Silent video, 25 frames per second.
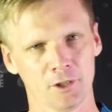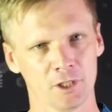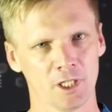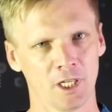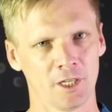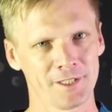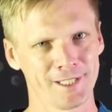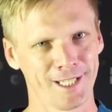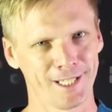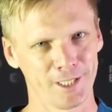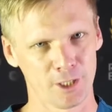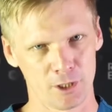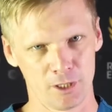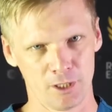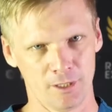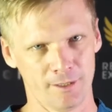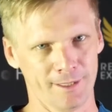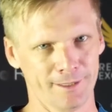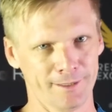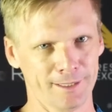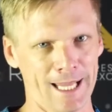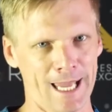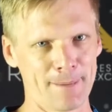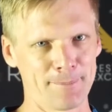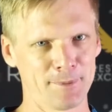don't send it to
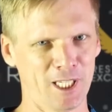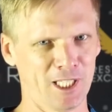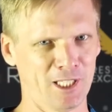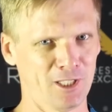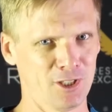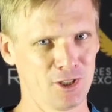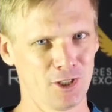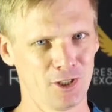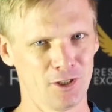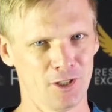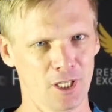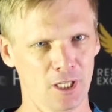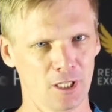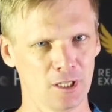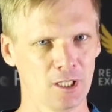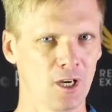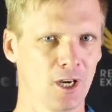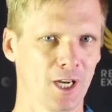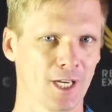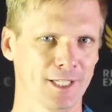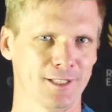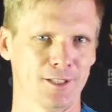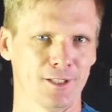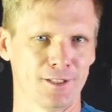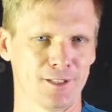the lab technician that you
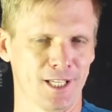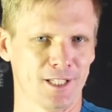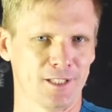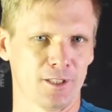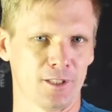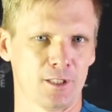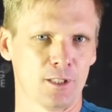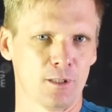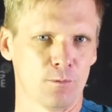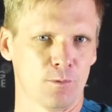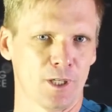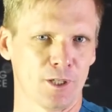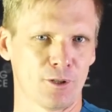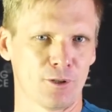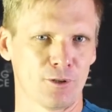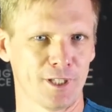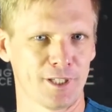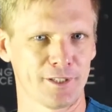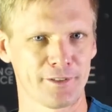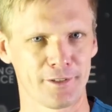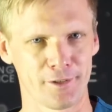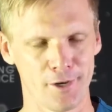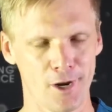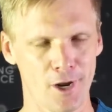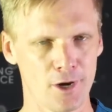like, you send it to the one who
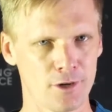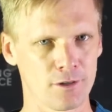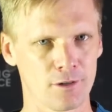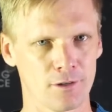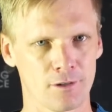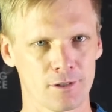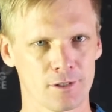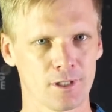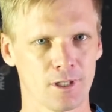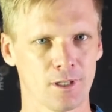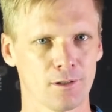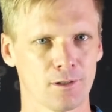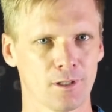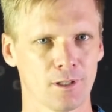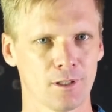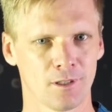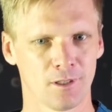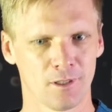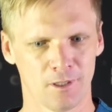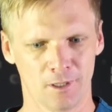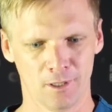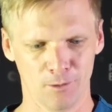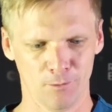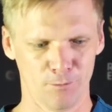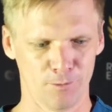doesn't know you, so that
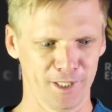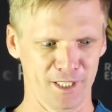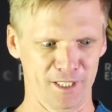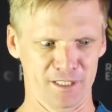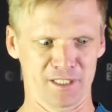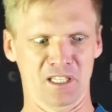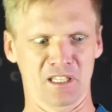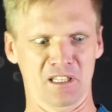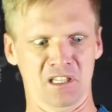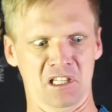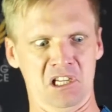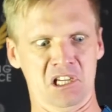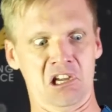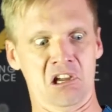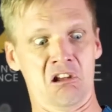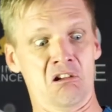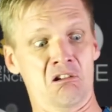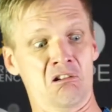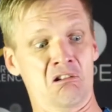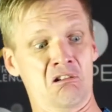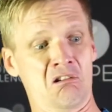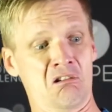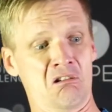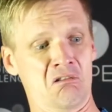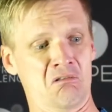when he's sitting there going,
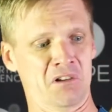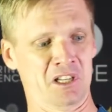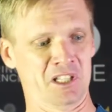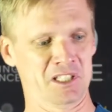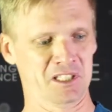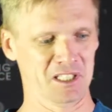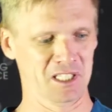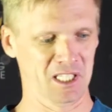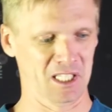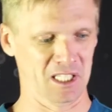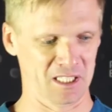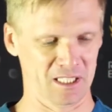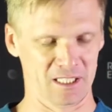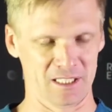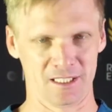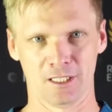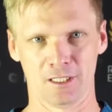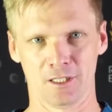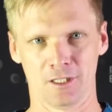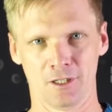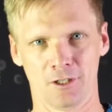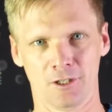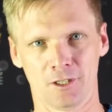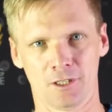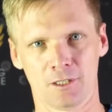oh, what's this? It's a
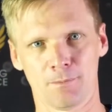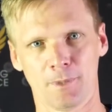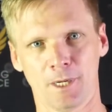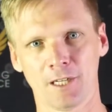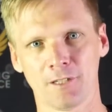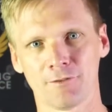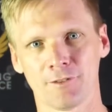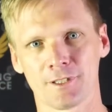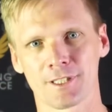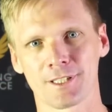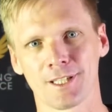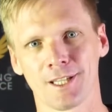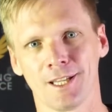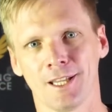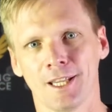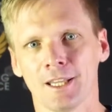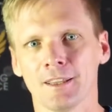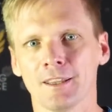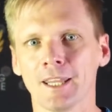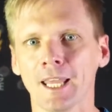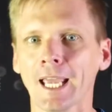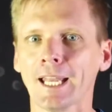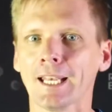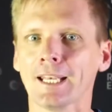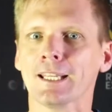dog's breakfast.
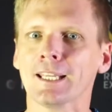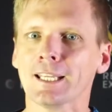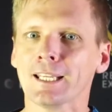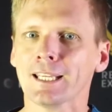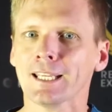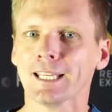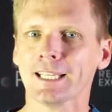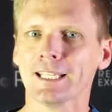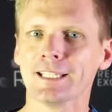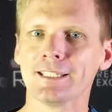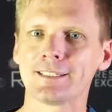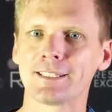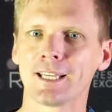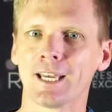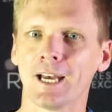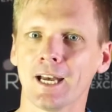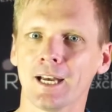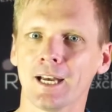Then he's